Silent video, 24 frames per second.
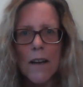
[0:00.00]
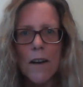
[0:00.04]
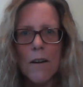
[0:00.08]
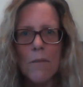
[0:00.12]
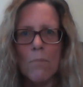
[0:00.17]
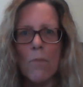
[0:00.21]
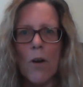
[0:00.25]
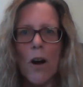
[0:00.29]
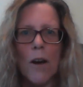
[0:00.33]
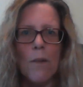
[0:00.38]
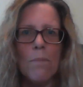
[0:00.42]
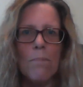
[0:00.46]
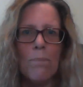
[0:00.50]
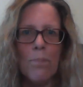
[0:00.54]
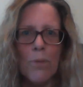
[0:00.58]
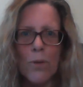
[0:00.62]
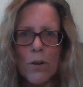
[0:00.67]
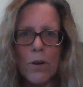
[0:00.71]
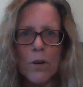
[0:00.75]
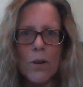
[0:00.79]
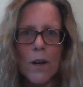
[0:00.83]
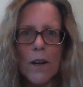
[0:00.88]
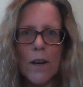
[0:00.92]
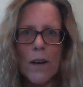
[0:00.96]
My
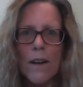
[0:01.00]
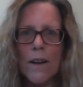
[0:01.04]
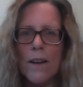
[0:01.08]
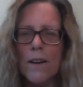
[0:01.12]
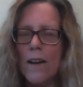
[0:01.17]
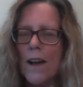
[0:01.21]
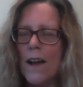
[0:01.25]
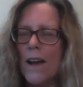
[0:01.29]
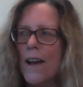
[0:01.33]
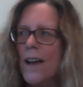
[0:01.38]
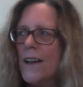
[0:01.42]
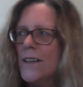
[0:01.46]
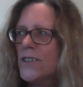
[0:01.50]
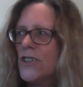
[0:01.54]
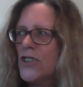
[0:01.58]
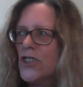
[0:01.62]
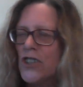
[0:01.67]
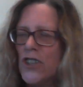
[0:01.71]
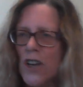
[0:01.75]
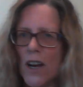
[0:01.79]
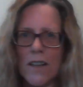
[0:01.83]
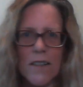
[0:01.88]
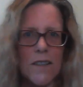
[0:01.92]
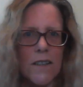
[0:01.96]
book has
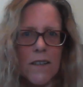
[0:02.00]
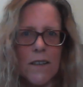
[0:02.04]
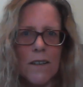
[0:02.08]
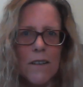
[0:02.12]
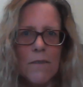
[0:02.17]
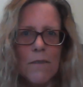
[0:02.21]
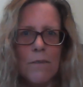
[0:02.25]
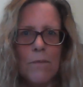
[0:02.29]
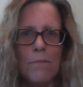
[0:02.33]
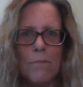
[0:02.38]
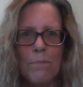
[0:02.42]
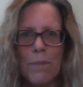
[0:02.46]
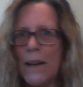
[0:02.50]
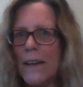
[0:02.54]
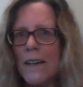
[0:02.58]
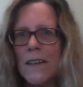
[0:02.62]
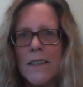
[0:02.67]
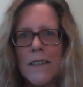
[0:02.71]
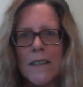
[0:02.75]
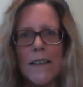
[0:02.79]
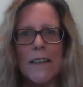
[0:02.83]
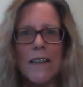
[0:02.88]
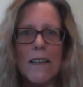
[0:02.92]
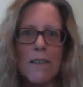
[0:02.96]
just been
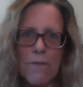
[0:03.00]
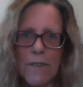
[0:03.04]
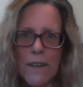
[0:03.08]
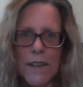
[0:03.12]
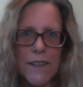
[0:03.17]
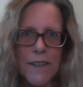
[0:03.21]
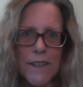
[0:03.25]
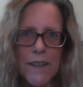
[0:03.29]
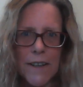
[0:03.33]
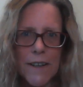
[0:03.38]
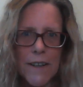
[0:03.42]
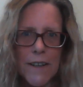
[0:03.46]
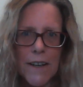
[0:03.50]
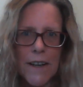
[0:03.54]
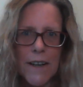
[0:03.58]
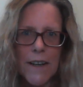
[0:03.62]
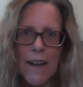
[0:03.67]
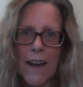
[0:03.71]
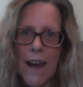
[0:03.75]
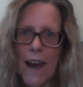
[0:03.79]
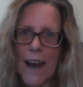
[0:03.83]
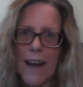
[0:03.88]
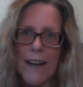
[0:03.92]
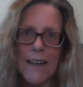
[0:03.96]
delivered.
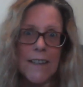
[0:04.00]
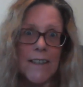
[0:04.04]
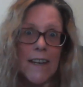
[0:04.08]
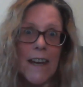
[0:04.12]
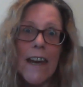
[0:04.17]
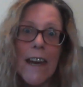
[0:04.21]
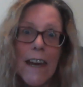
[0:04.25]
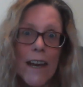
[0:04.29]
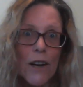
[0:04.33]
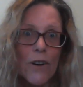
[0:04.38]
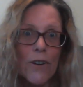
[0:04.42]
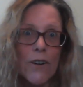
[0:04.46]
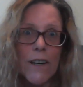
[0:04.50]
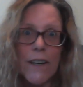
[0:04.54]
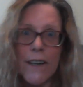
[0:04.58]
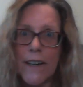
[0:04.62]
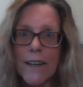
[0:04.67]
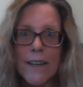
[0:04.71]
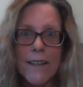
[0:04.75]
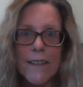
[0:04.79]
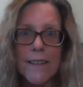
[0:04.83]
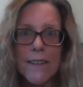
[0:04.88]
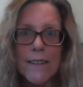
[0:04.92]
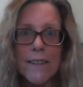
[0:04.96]
And here it
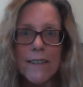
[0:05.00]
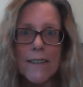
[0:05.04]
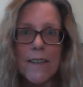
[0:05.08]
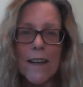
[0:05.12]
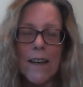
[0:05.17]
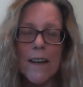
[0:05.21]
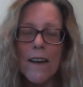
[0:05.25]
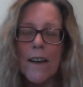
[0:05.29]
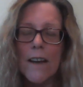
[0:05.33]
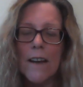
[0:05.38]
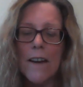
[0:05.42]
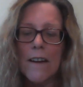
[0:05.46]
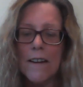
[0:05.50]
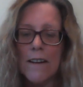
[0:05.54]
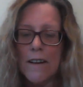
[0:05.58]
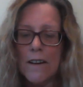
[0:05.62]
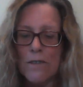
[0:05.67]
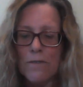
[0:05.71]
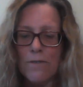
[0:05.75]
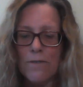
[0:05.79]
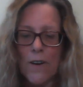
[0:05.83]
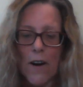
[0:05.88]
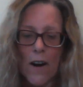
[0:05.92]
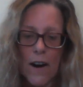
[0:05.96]
is.
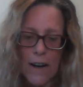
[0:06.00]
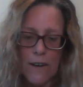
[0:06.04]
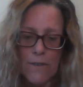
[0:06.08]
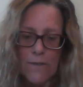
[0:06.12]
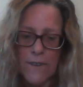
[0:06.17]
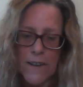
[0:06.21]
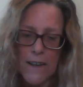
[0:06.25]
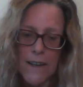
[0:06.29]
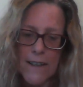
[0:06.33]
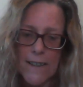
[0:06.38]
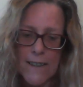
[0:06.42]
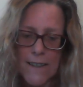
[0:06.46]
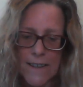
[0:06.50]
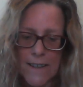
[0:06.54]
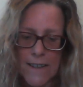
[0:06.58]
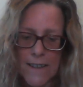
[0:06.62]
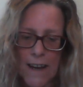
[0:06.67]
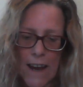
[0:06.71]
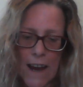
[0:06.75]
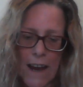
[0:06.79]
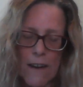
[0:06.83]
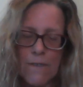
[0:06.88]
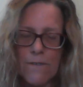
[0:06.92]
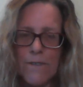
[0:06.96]
Five Years in
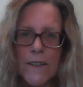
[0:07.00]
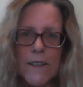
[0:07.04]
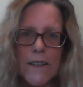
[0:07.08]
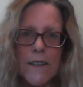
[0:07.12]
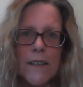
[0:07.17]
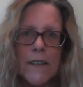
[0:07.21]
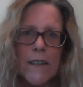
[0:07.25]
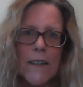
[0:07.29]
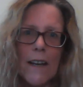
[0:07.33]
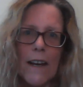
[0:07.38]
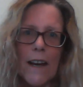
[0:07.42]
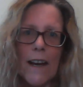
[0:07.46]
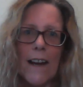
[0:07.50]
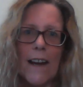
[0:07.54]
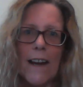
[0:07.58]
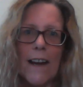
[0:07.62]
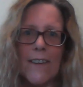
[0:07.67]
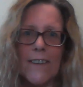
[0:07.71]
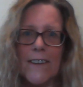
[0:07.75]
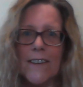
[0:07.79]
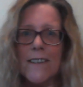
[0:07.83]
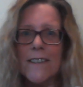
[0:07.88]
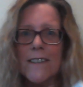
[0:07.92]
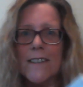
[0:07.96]
Heaven,
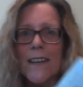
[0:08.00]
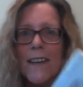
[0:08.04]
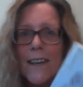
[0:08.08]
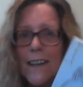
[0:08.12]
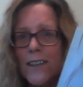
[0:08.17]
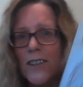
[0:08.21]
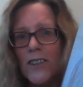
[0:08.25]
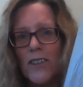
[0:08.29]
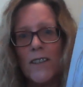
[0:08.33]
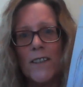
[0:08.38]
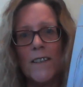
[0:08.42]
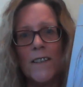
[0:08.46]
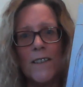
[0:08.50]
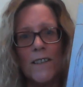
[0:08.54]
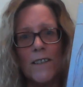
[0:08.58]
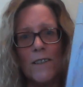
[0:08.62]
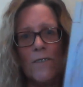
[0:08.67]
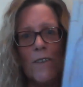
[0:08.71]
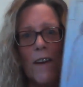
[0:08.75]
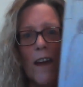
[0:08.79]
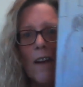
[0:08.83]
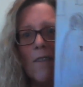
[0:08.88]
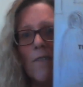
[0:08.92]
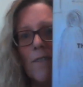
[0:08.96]
The Teachings
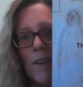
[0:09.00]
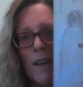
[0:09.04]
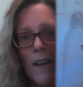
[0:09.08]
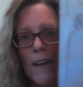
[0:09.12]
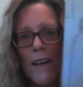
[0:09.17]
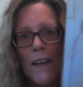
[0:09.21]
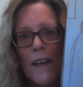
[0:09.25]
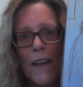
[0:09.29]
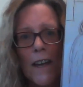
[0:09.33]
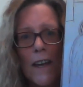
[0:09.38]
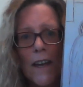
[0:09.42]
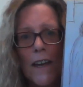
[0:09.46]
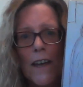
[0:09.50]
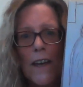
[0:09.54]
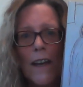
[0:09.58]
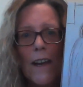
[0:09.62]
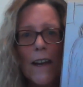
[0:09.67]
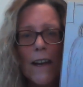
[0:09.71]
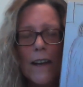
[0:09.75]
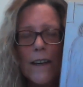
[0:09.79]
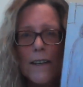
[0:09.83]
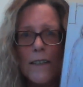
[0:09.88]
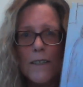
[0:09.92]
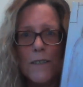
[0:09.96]
of Heaven,
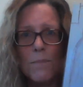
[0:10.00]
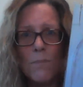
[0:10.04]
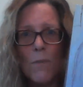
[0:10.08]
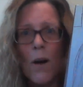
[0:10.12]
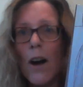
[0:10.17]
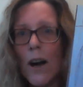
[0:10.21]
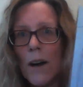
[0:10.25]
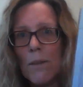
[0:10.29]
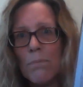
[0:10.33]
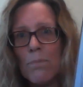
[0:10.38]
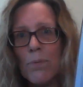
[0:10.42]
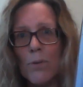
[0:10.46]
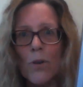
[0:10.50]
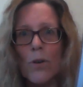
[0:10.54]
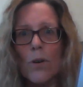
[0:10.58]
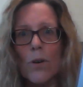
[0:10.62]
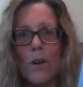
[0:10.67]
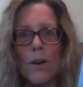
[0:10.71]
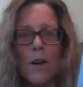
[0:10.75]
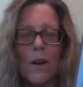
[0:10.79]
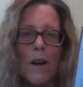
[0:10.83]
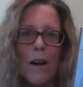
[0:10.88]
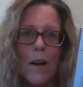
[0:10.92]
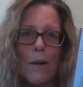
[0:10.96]
is my
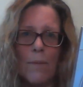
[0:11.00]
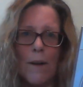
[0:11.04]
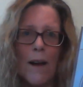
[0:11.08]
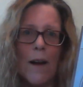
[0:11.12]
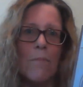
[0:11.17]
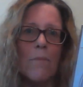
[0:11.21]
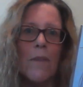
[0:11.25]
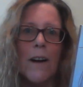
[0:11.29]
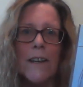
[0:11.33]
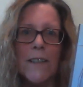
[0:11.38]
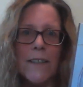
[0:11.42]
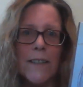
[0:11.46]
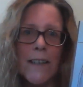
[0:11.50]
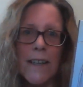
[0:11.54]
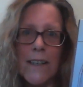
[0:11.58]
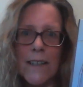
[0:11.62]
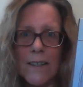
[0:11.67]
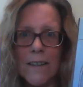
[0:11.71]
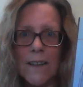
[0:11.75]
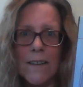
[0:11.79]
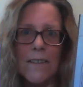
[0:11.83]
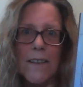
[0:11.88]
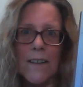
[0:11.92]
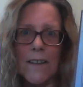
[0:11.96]
book about my near
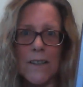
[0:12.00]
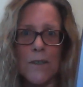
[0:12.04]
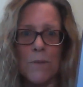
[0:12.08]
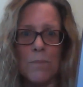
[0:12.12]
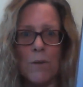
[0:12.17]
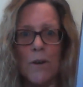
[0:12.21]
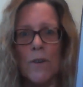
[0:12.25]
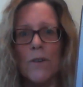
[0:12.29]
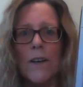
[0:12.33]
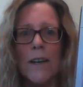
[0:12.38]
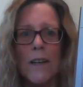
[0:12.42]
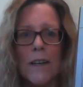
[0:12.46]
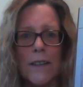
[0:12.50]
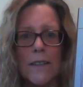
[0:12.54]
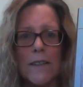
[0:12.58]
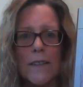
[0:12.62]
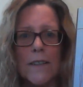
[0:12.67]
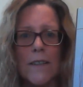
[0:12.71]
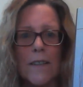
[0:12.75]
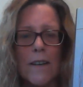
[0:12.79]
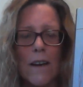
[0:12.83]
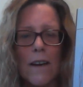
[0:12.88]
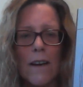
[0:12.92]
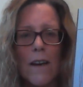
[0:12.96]
death
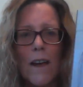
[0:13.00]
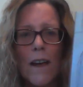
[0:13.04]
experience.